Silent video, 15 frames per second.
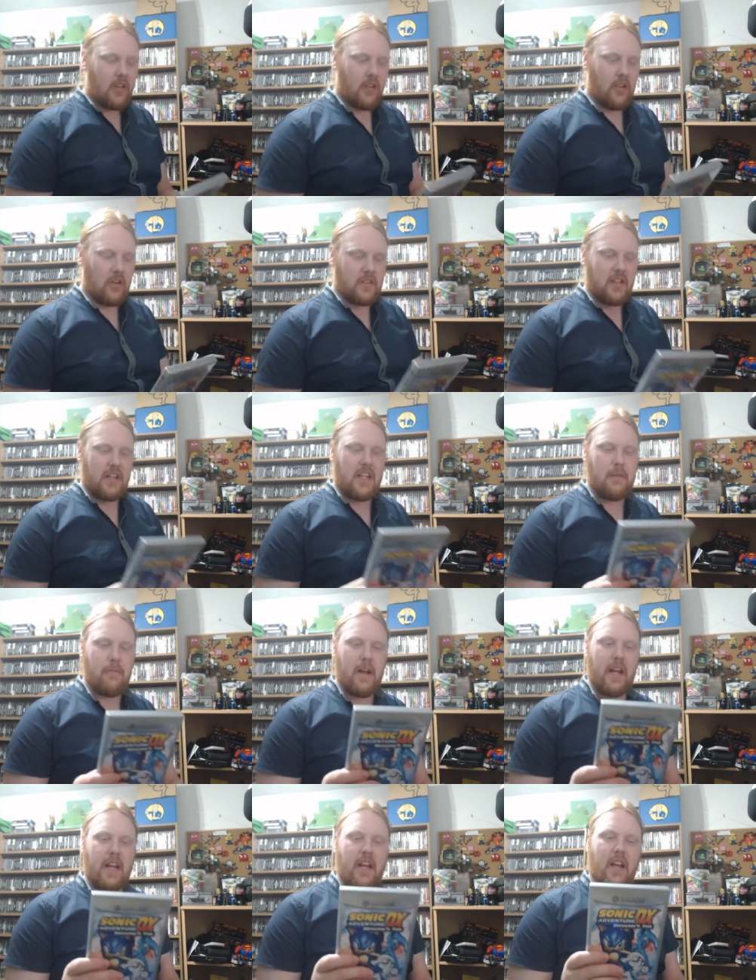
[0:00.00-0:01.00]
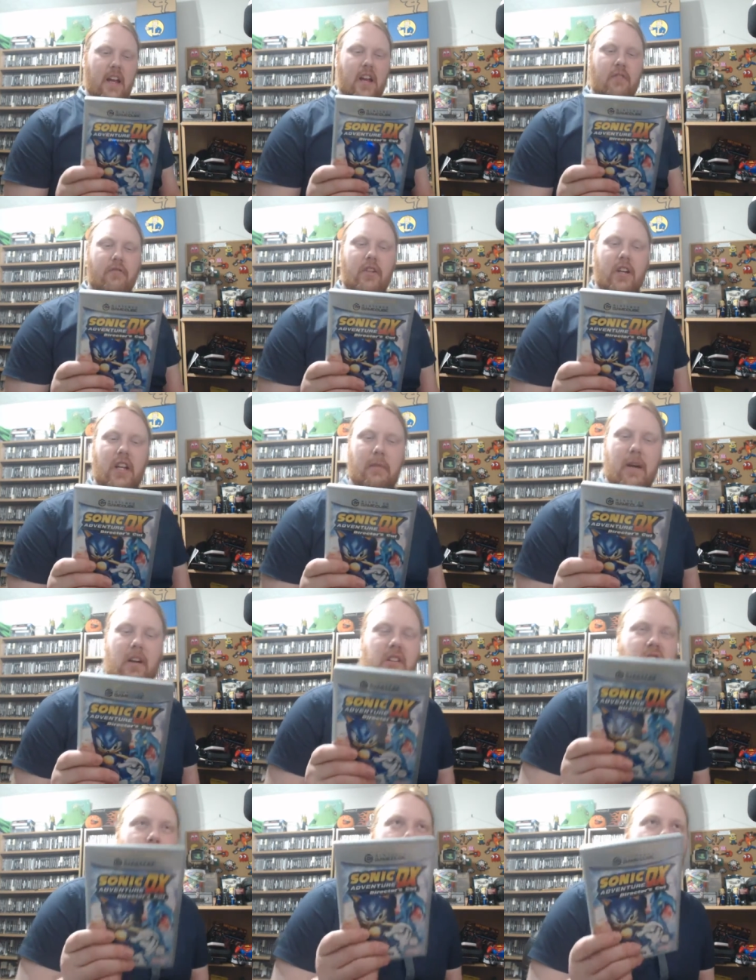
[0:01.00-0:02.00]
Looked on eBay, running
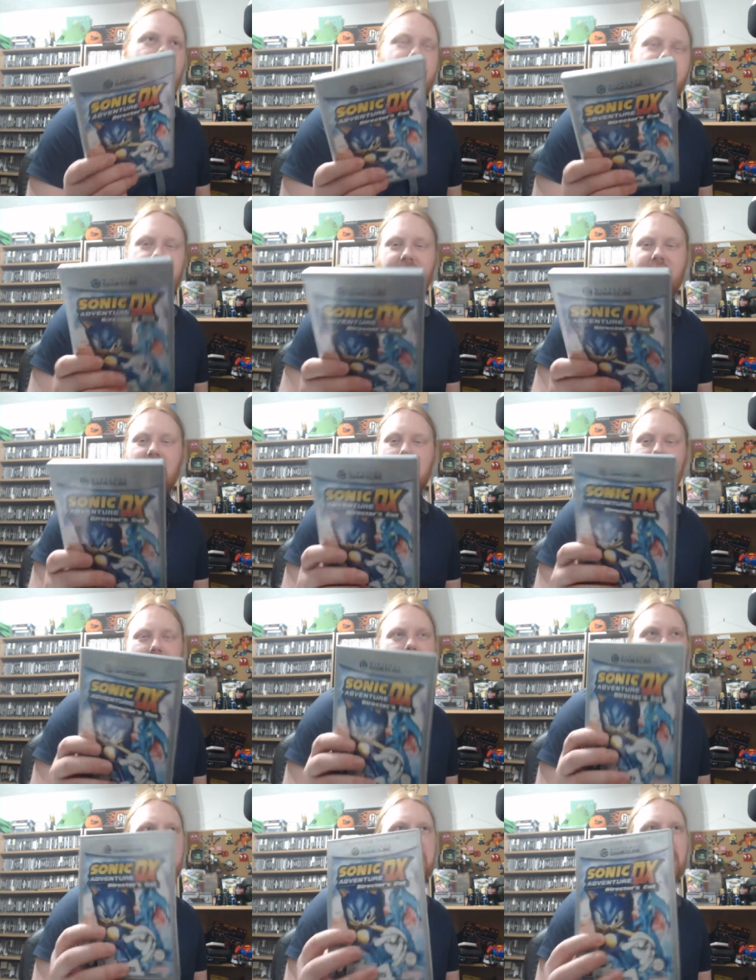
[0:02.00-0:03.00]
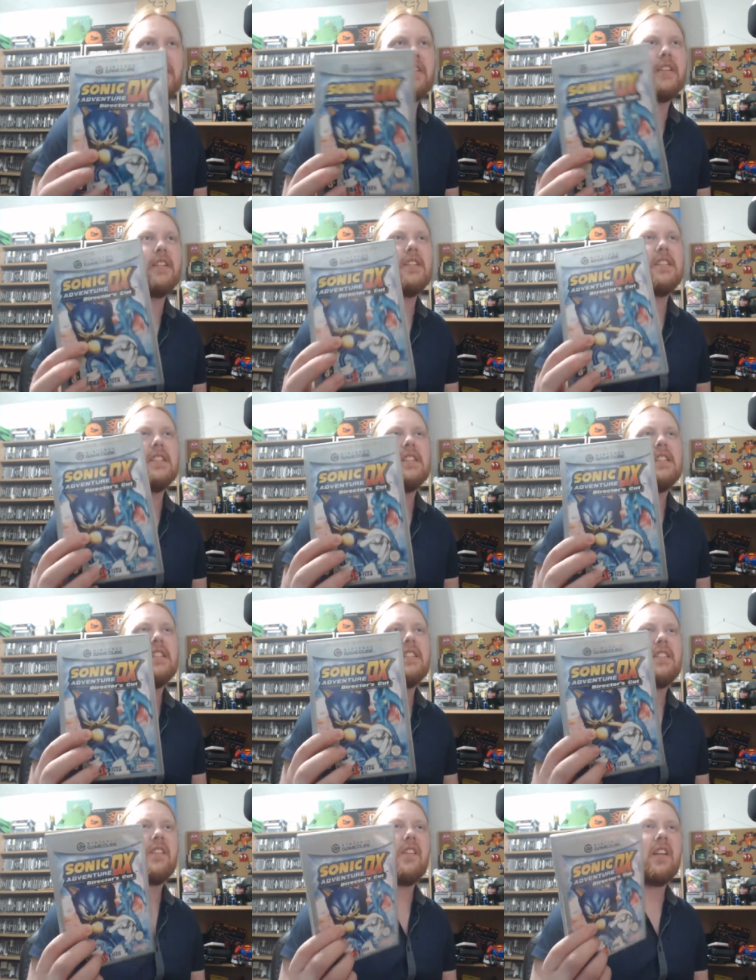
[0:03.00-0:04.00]
about £12–15.
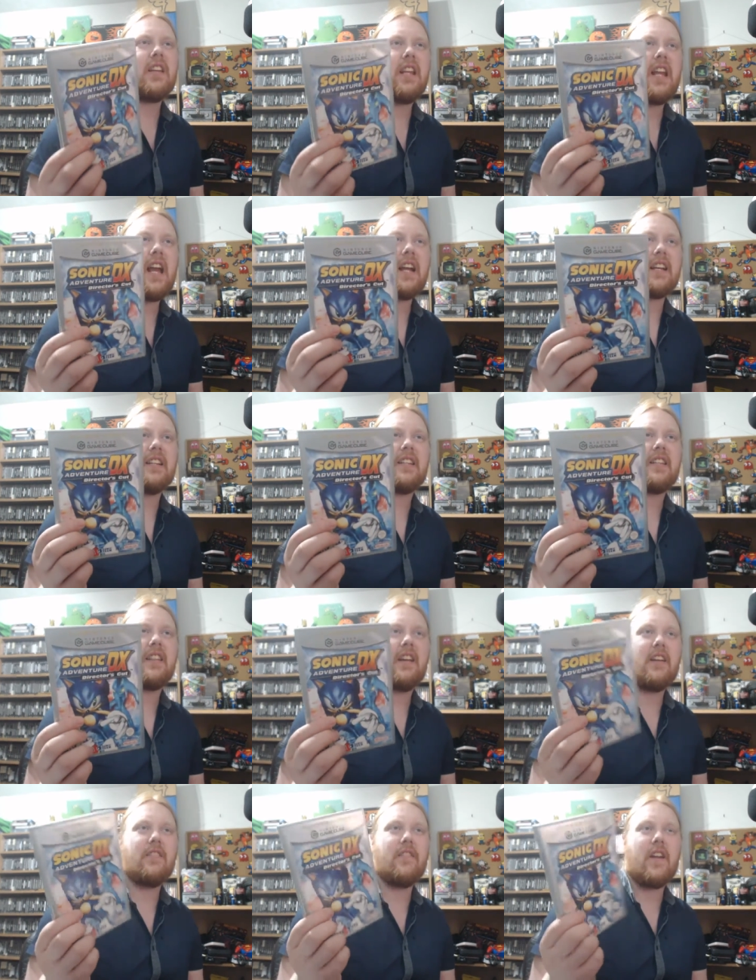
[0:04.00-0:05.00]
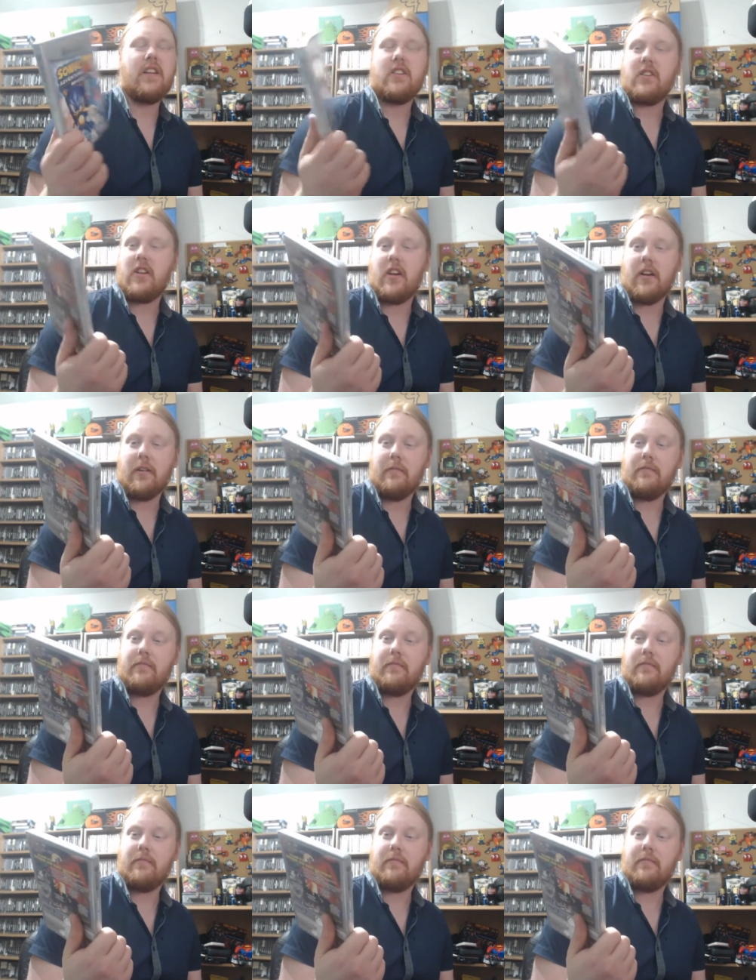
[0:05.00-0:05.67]
Sonic DX Adventure.